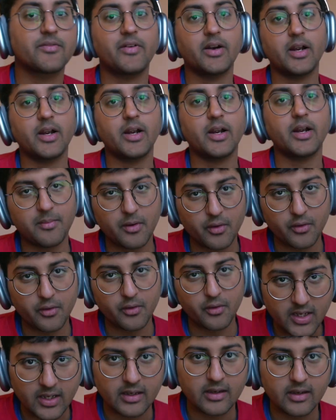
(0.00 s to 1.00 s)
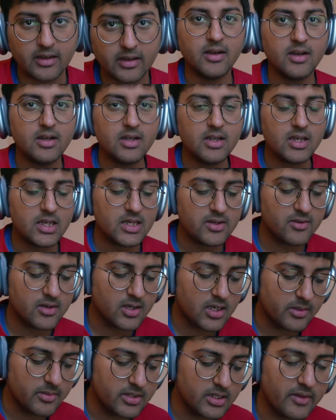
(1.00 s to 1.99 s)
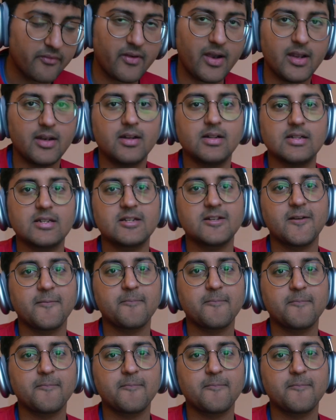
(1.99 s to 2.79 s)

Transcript: forget about winning even come in the finals